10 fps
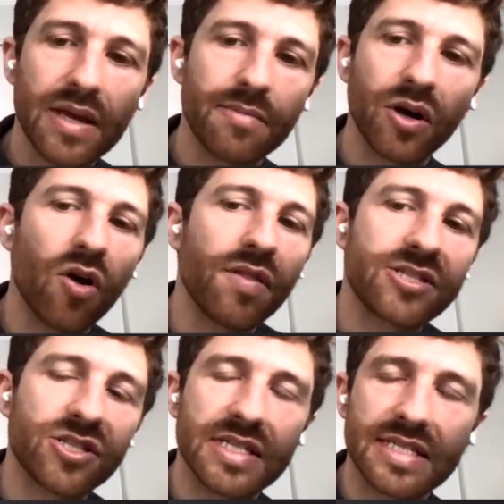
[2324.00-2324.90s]
But all that's
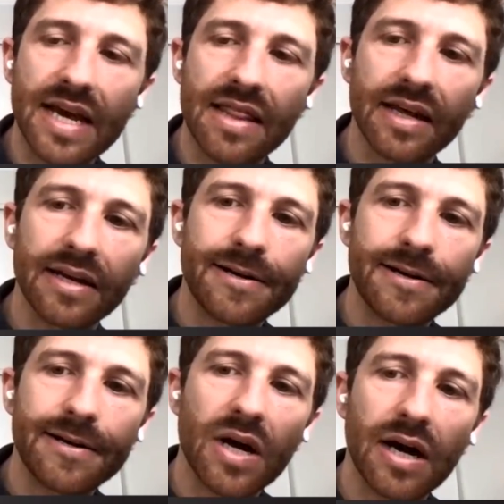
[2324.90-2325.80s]
just to say that.
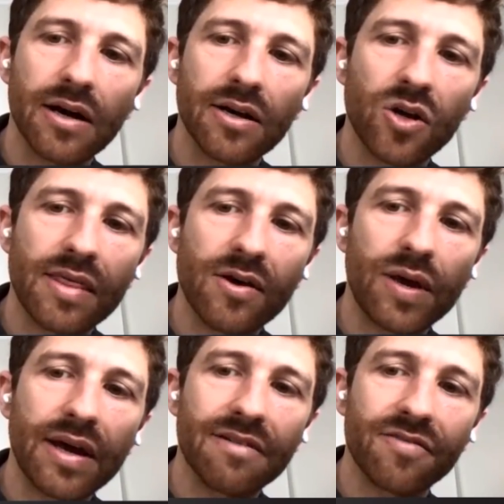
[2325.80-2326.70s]
Uh, you know, I think
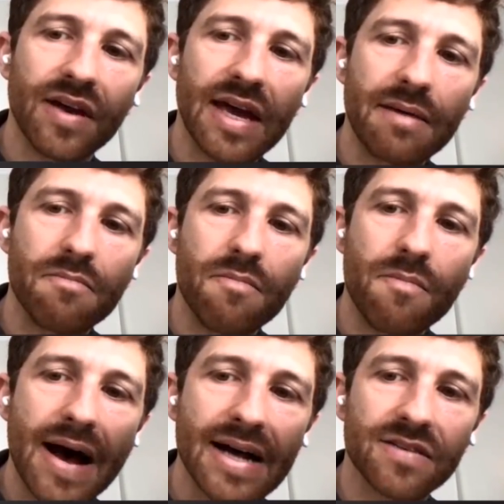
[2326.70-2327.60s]
we have a
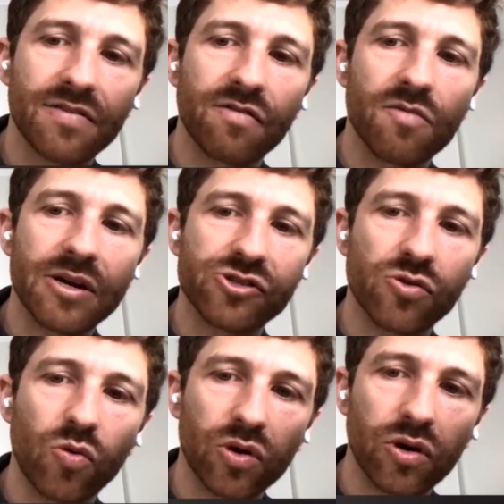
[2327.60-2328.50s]
massive information
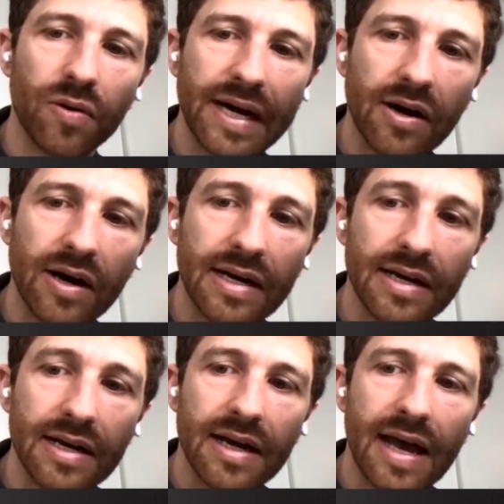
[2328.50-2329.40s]
war going on,
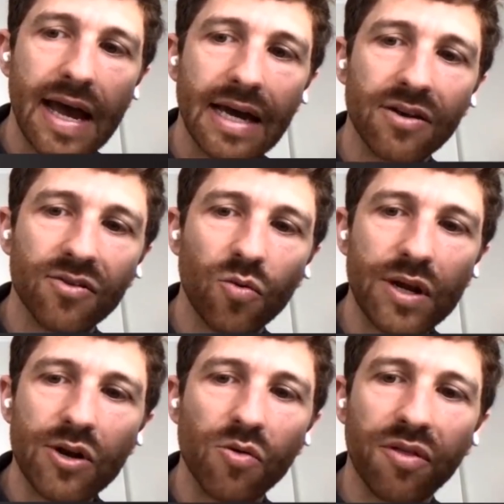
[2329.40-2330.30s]
and
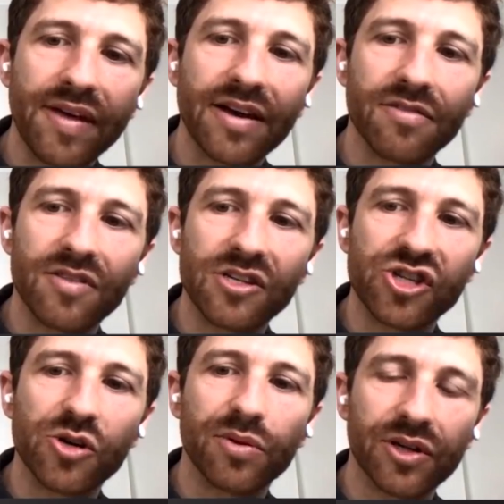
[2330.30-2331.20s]
we don't think of the
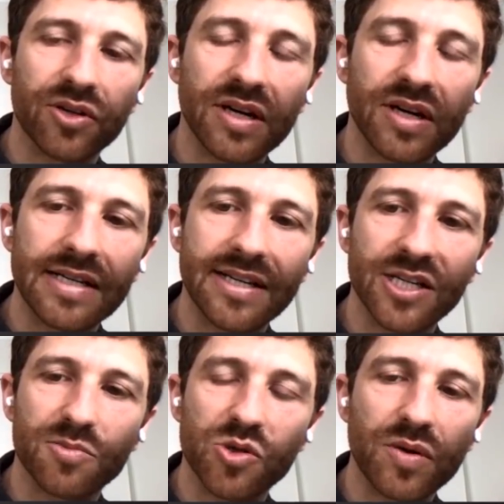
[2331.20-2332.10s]
geopolitical
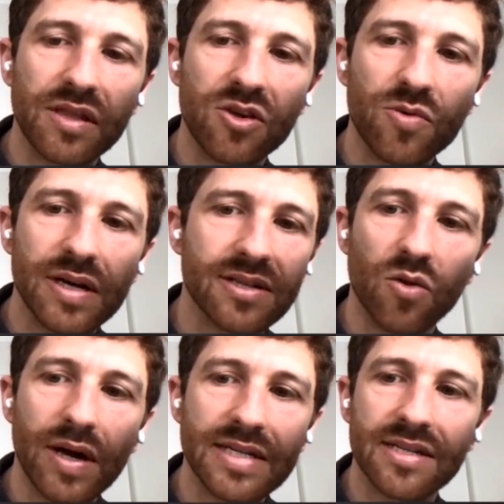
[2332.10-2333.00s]
contest between the U.S. and the
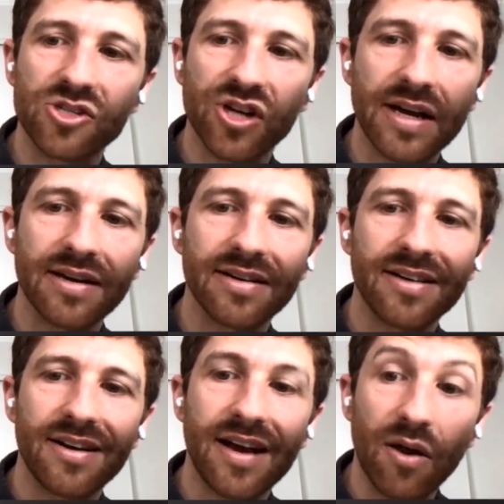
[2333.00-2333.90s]
West and China
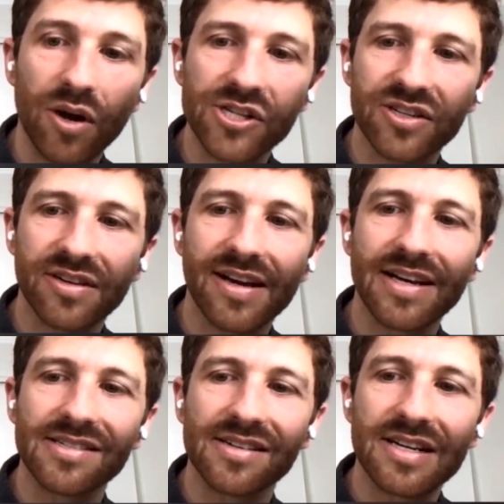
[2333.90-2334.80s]
and Russia
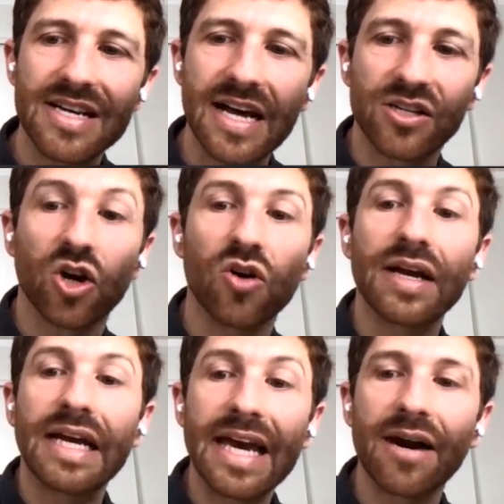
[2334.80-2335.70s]
as as
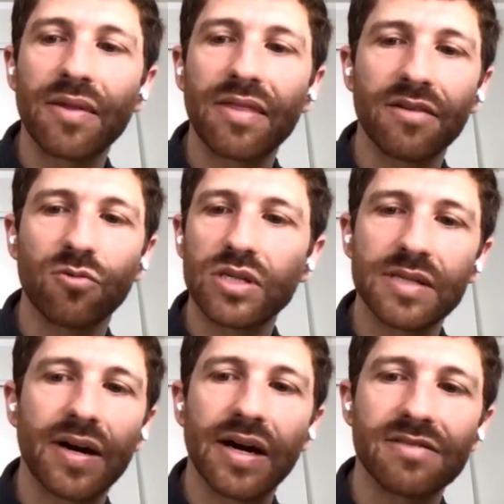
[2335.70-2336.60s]
occurring yet. We think of we're in
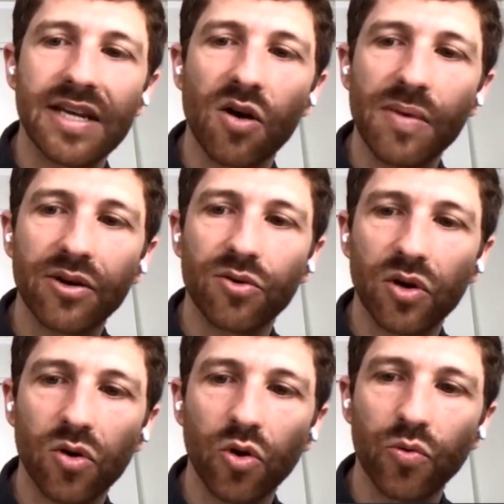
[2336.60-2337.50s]
some kind of stalemate or a
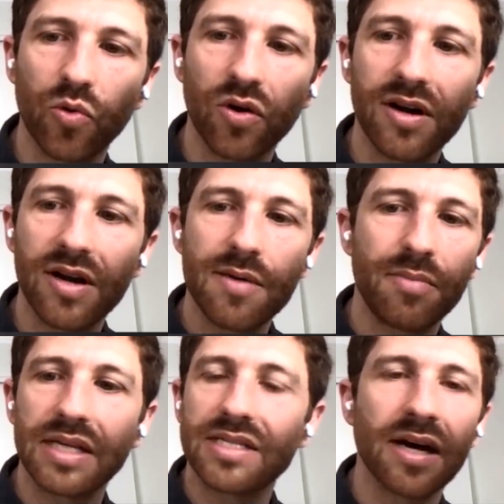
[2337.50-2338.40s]
cold war,
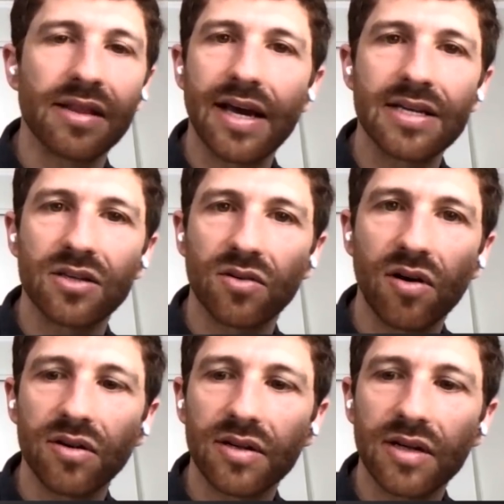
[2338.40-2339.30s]
but it's not the case at
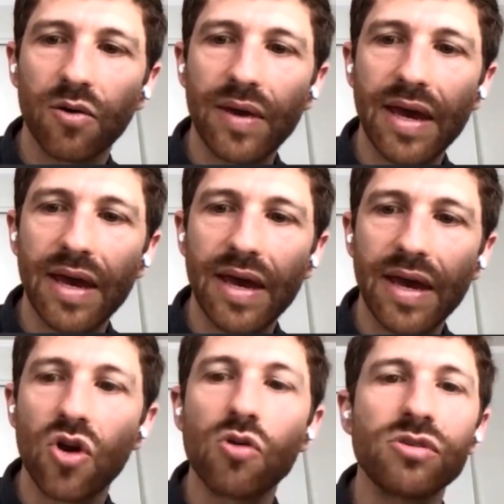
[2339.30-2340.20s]
all. Uh, we have no